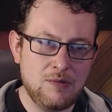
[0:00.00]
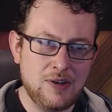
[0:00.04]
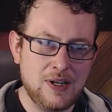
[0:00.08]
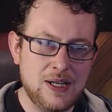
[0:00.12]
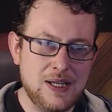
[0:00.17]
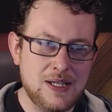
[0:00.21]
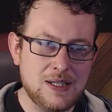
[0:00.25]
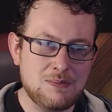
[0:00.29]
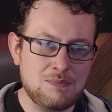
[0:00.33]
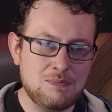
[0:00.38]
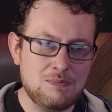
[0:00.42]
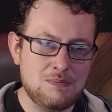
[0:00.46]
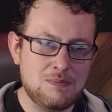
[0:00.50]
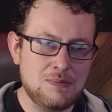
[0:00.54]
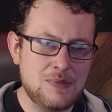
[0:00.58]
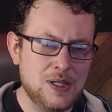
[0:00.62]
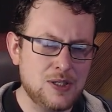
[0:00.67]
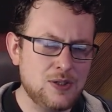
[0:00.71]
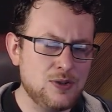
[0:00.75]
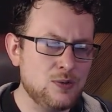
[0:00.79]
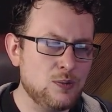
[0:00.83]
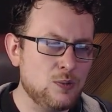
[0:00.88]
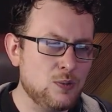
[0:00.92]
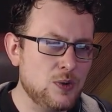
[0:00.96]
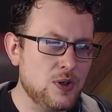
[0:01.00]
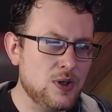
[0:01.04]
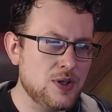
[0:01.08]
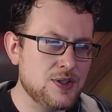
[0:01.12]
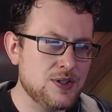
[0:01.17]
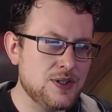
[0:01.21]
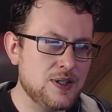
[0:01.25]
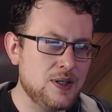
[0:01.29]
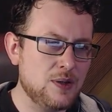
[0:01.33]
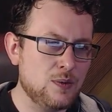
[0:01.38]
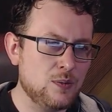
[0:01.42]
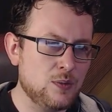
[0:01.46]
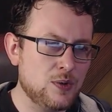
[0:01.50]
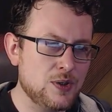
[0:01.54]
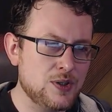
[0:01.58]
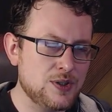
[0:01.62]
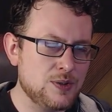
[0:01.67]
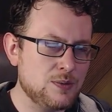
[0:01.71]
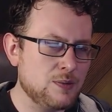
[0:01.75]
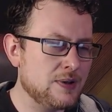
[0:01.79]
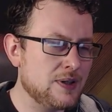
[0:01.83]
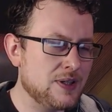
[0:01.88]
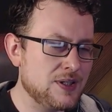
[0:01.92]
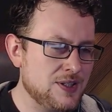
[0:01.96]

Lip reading: rate is much worse than it was when I